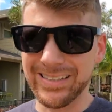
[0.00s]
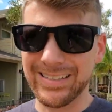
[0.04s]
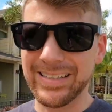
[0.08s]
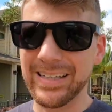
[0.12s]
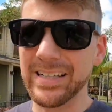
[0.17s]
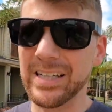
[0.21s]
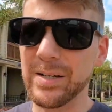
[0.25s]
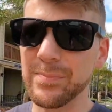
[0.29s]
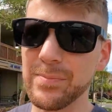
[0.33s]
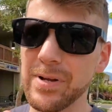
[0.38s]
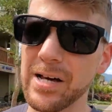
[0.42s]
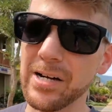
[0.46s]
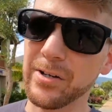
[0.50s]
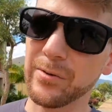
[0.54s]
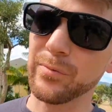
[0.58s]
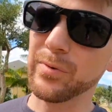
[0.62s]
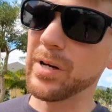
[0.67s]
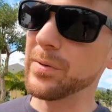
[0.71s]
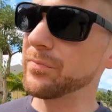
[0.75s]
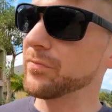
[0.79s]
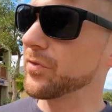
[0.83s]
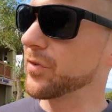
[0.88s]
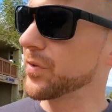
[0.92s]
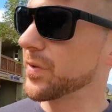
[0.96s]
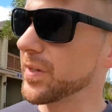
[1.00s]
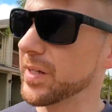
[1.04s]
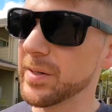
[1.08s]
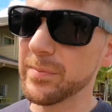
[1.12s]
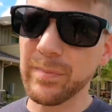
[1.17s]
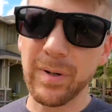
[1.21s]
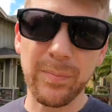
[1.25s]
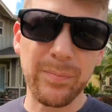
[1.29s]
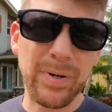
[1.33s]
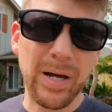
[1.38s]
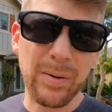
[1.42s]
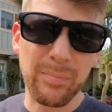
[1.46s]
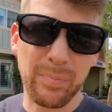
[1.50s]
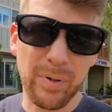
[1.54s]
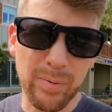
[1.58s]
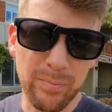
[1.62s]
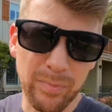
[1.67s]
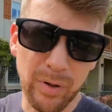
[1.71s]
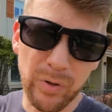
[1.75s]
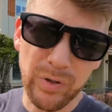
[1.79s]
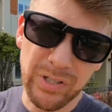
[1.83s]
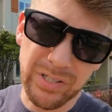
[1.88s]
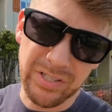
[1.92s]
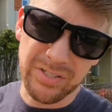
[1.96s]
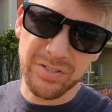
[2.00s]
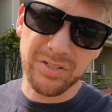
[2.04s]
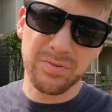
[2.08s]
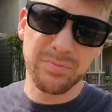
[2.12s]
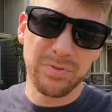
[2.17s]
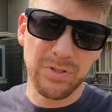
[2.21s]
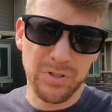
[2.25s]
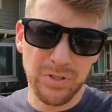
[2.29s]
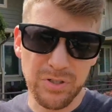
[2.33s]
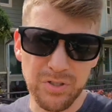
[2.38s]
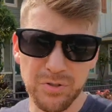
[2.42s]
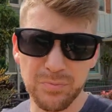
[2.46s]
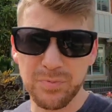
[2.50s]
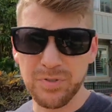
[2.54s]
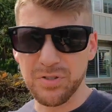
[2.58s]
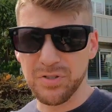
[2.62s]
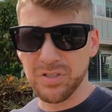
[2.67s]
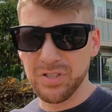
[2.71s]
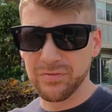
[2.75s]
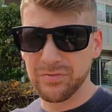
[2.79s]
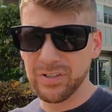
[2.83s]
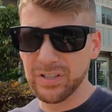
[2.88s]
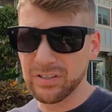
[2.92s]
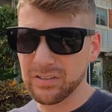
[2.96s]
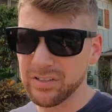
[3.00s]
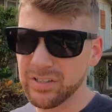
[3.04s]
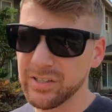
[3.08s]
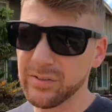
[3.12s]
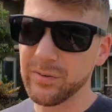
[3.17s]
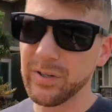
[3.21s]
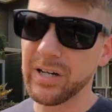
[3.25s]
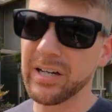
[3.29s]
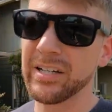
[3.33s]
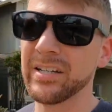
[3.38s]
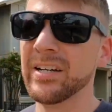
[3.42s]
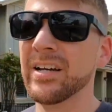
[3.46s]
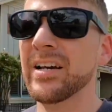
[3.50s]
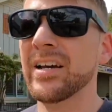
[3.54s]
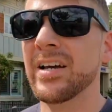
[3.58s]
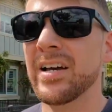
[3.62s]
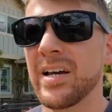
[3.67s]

Again, I'm not a rep for them. I'm not promoting this community specifically, right?